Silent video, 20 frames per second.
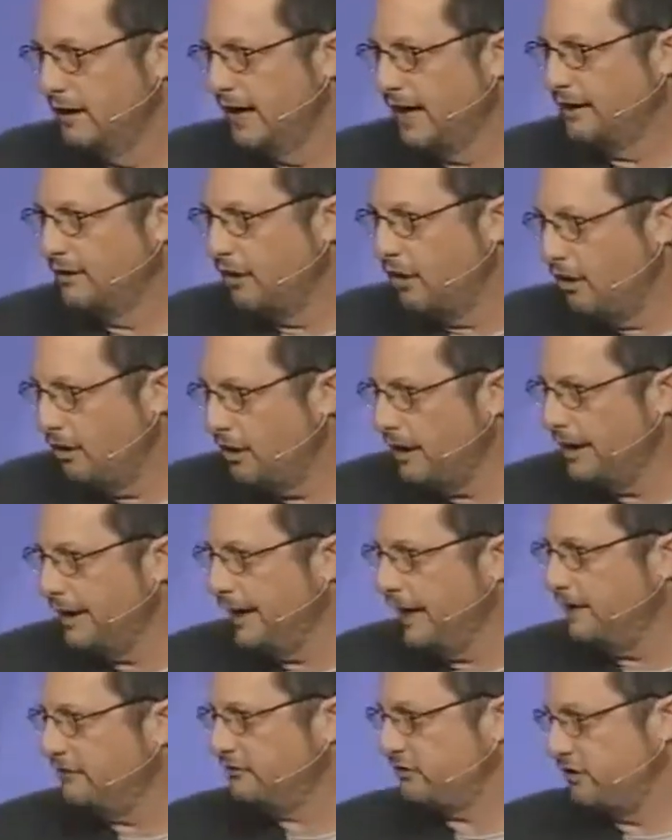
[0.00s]
And all I
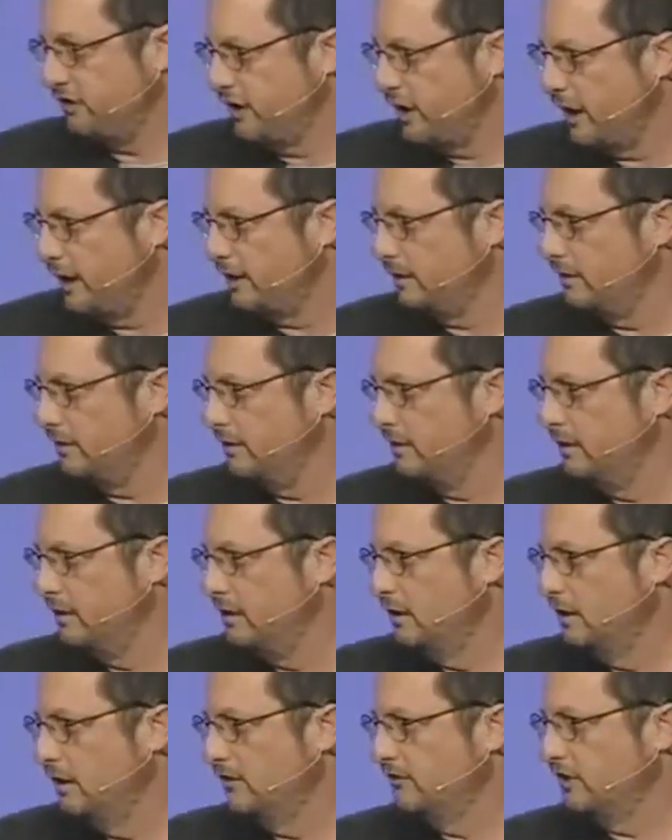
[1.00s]
ask tonight
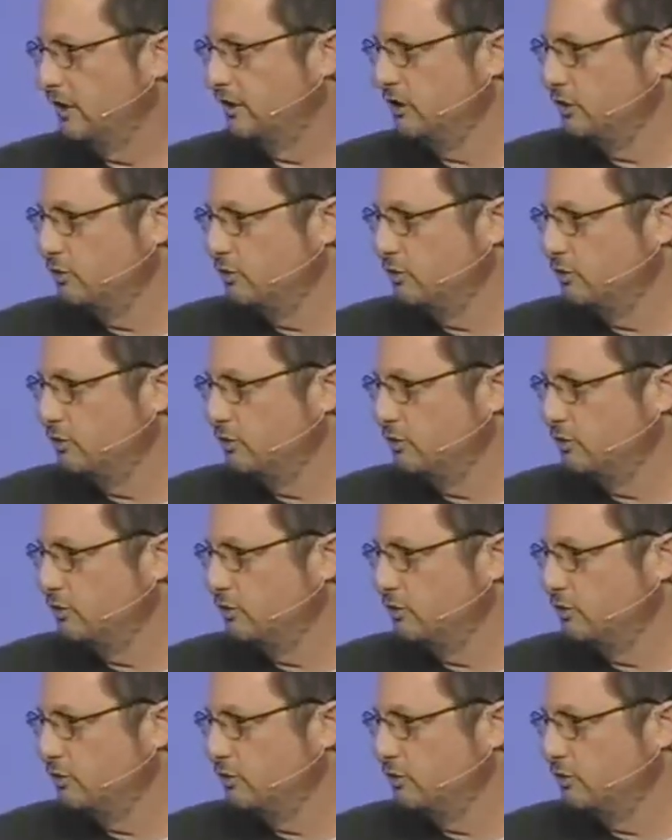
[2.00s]
is that